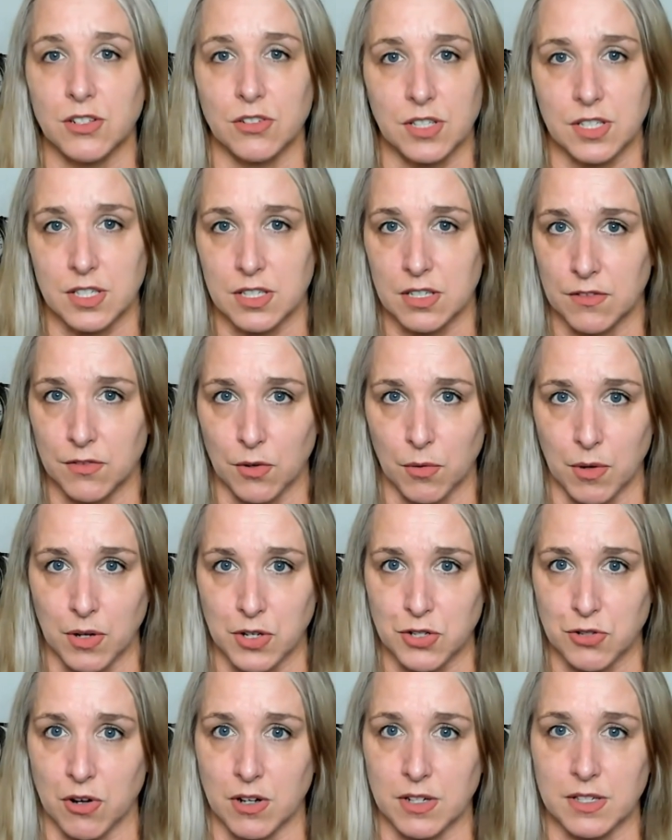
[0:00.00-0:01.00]
your silverware
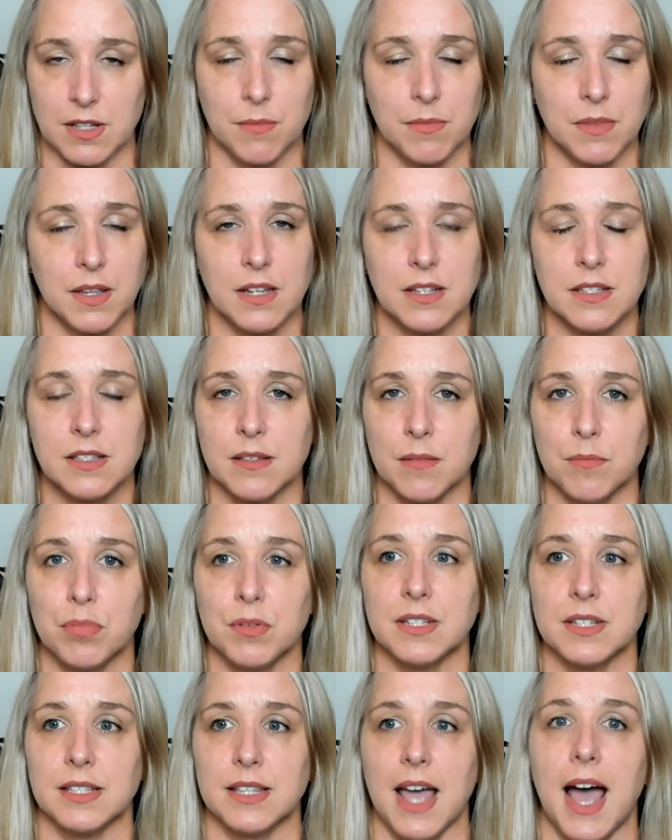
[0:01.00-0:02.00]
drawer. Something as
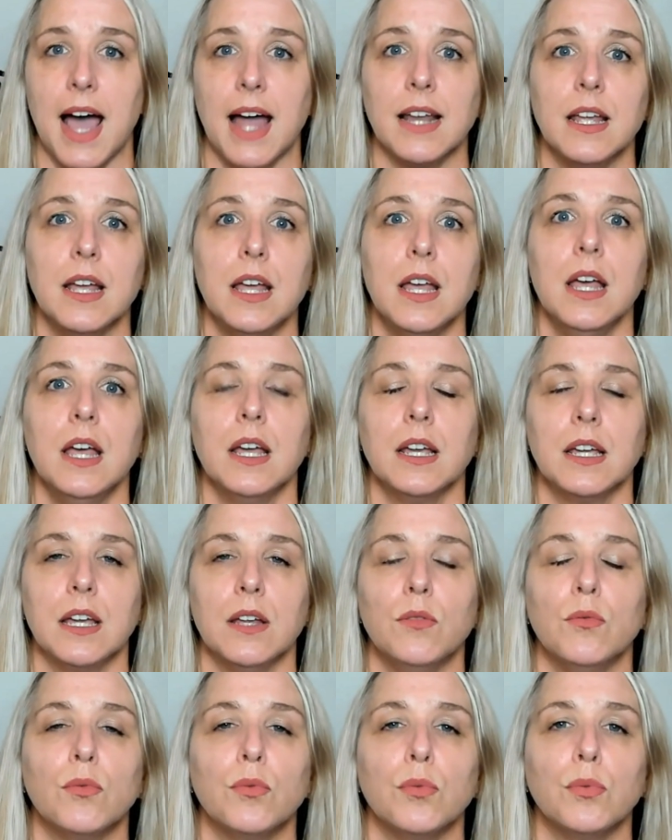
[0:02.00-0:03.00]
simple as that
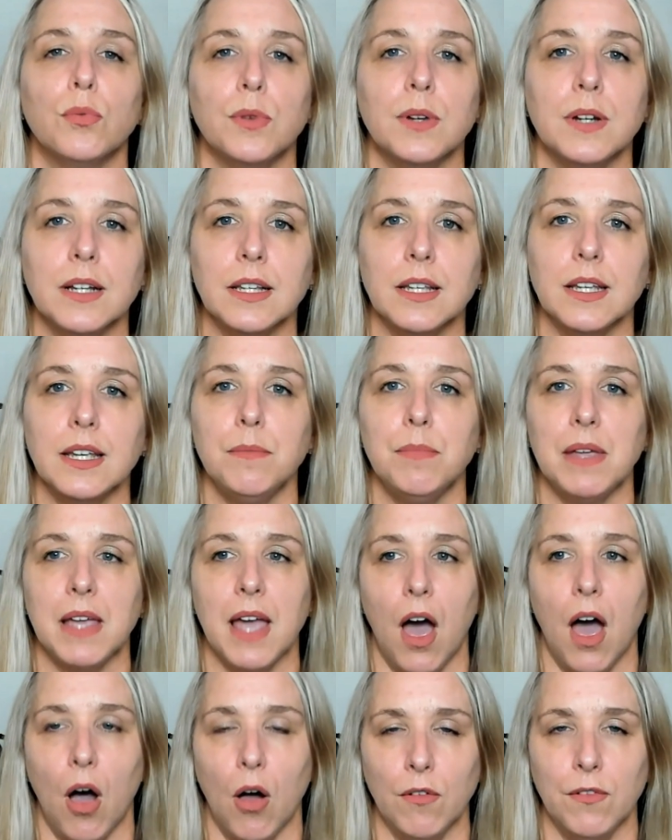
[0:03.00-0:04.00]
can really be
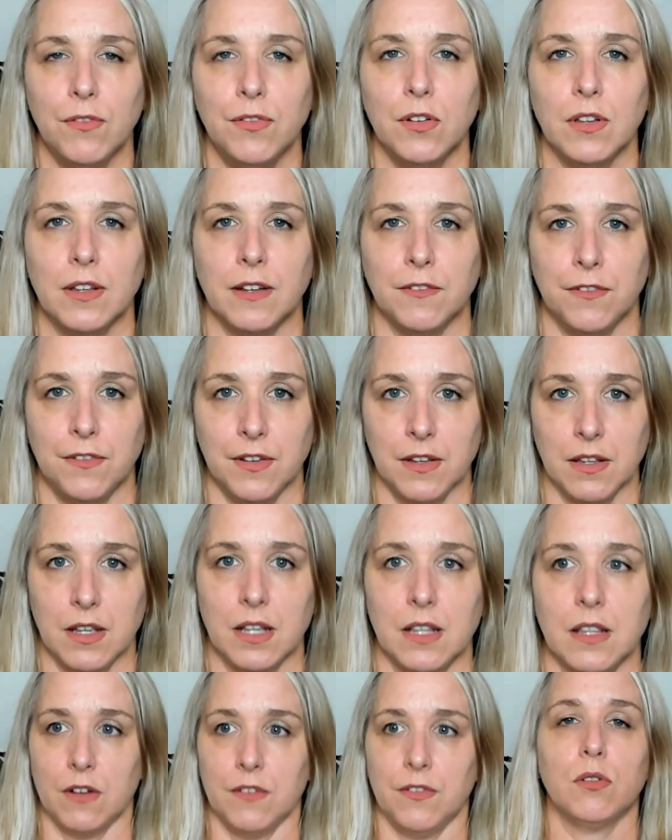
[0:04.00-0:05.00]
helpful in
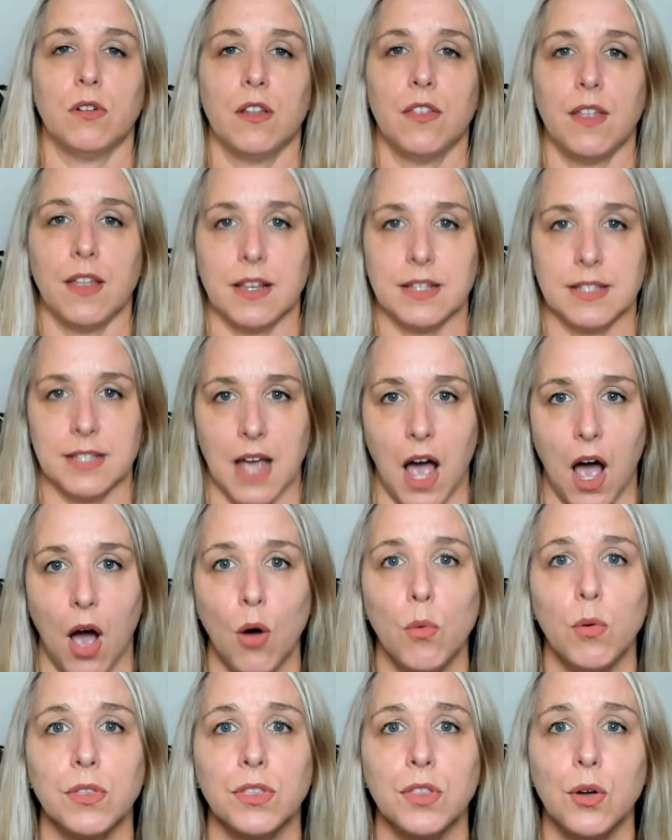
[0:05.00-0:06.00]
feeling sort of the
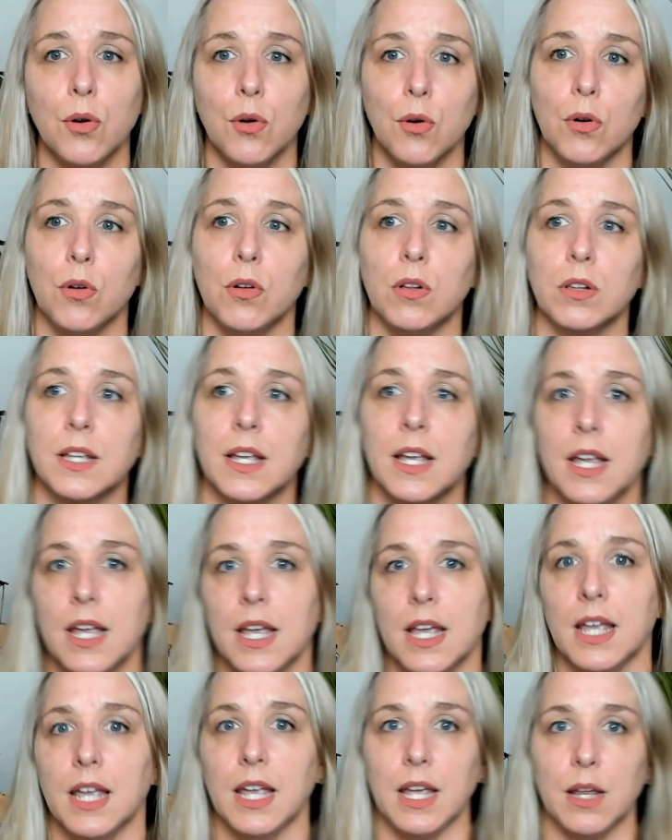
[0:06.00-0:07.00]
out with the old,
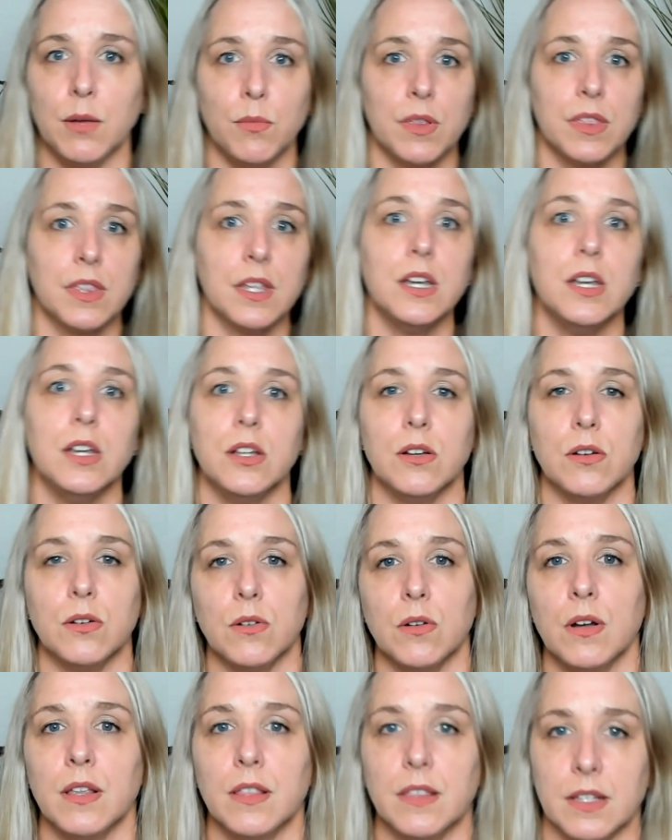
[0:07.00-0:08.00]
in with the
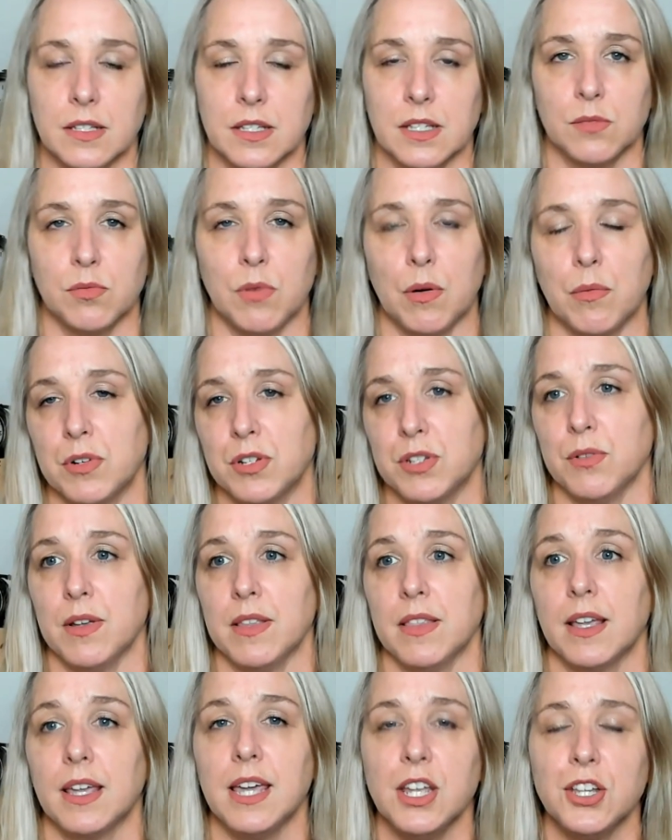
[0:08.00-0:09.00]
new. This is what we're
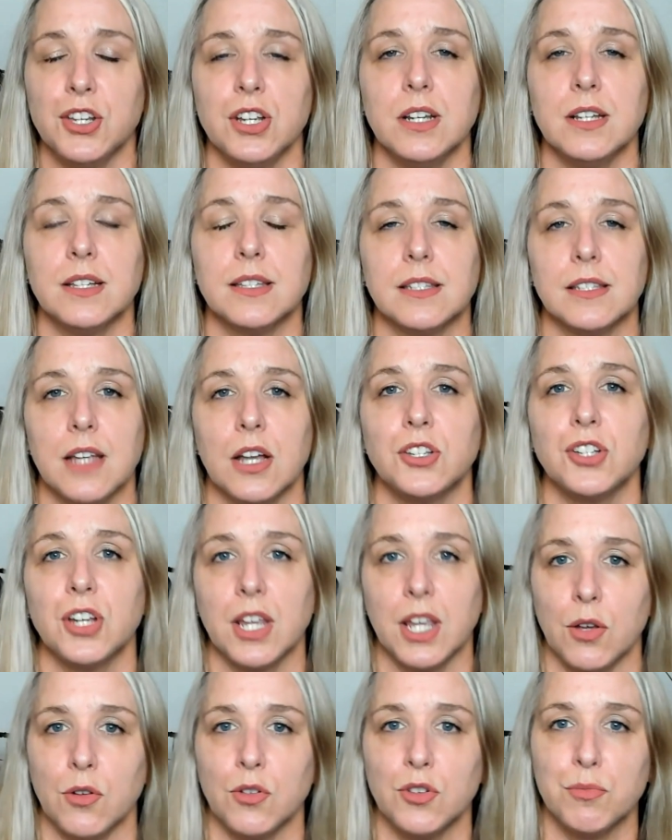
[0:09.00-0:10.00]
doing. The kitchen is such a
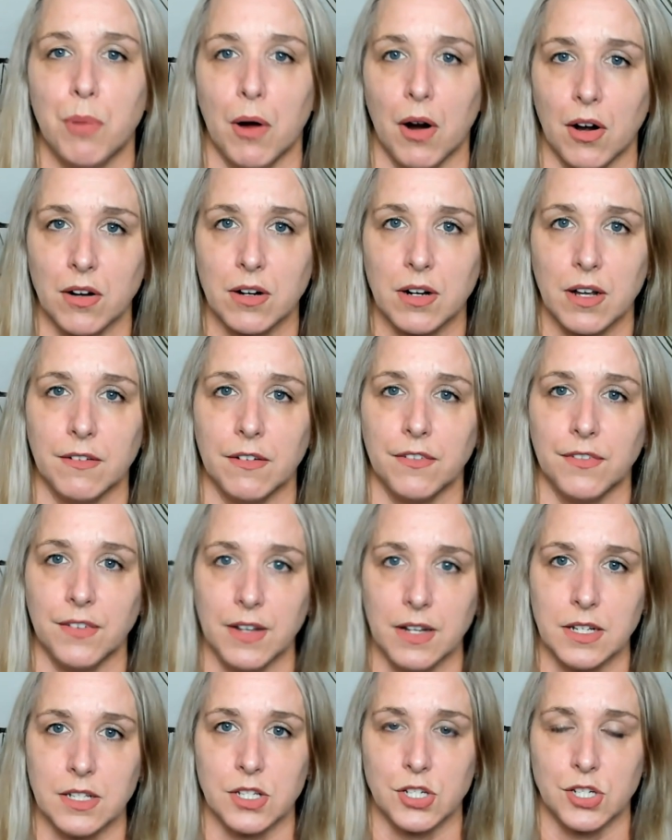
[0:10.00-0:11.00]
huge part of a
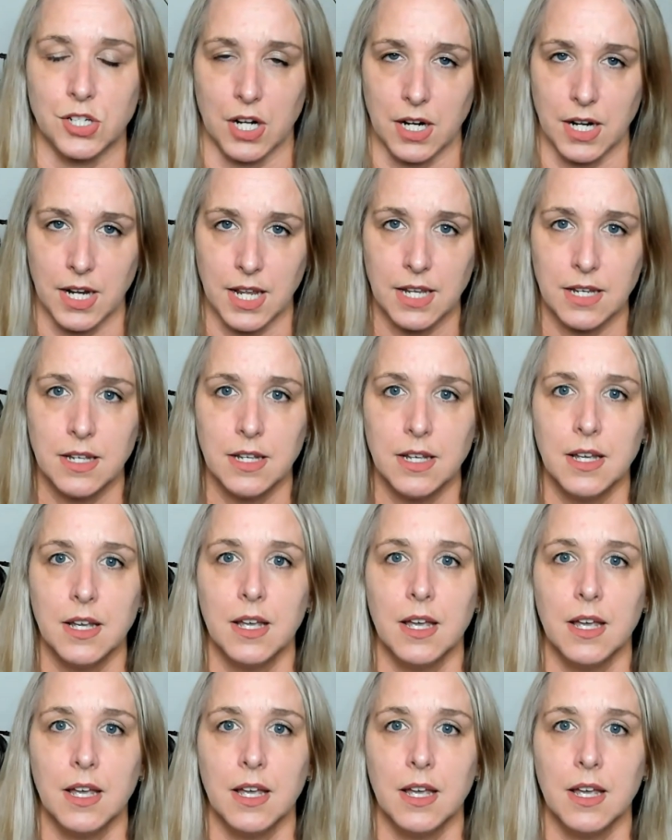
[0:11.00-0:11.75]
fitness journey,